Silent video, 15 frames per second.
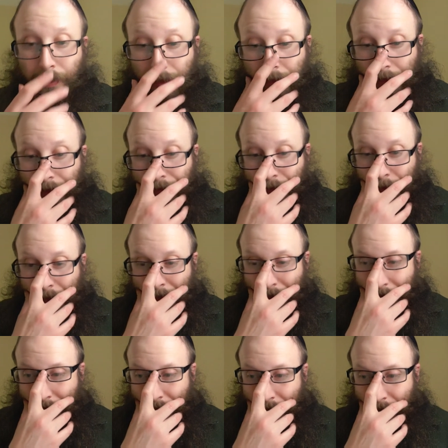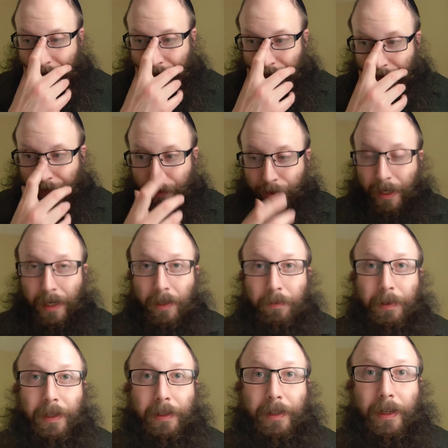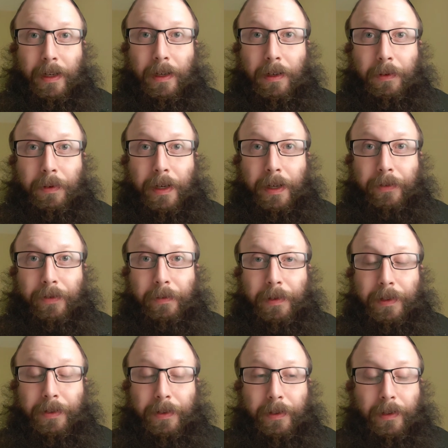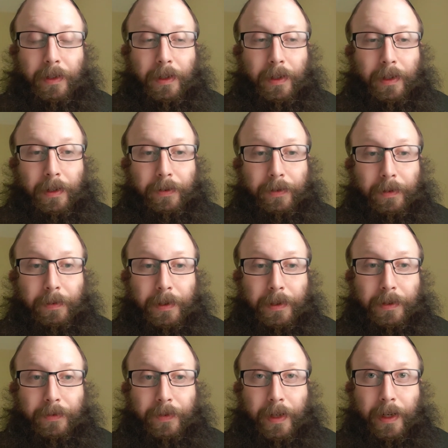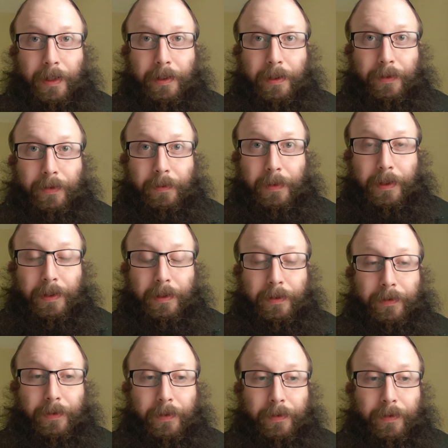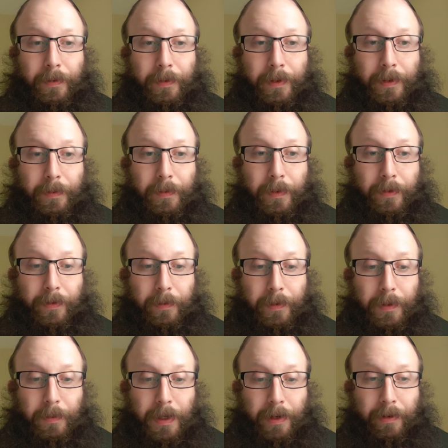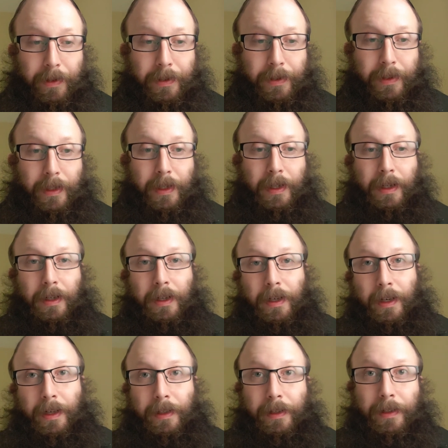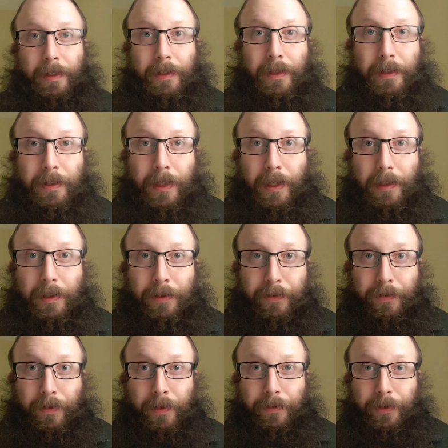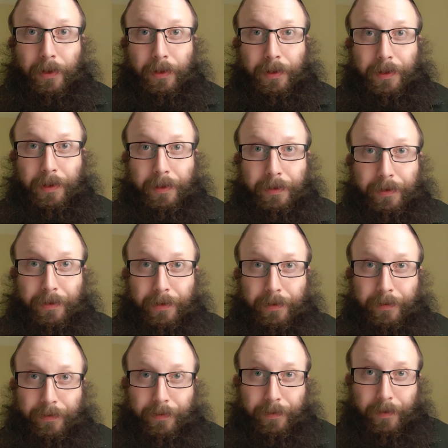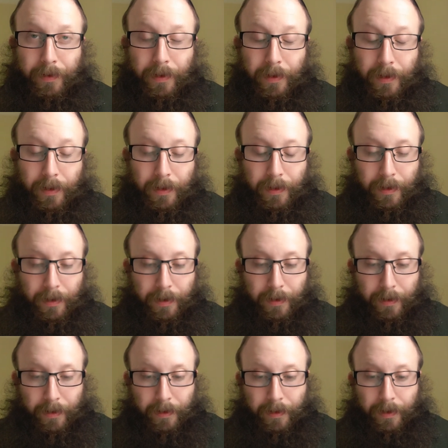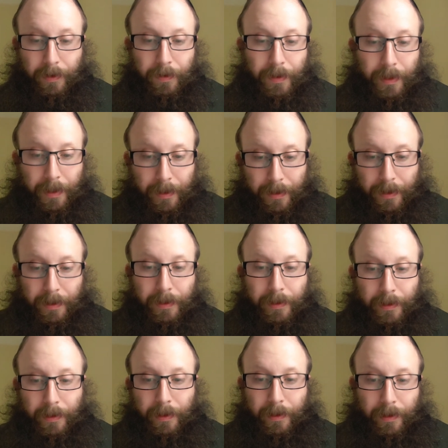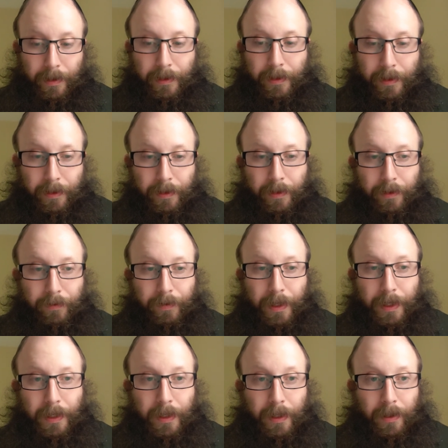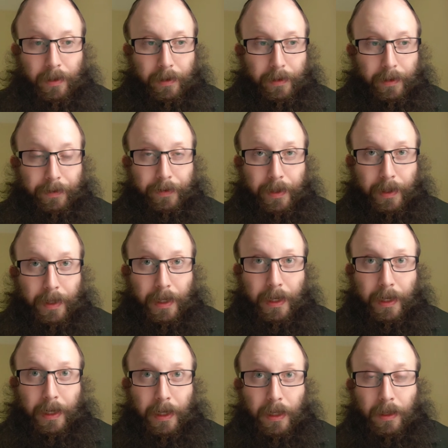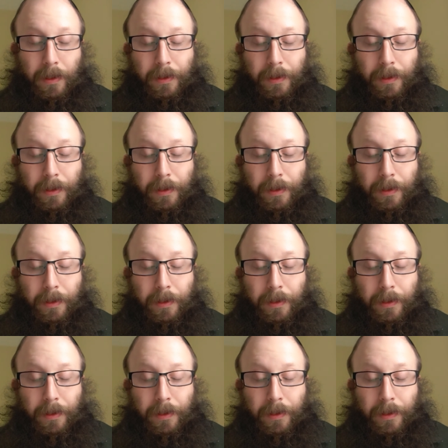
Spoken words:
of a child being taken away from his father, from his parents, and this is the sale of Joseph. So in this reading of today,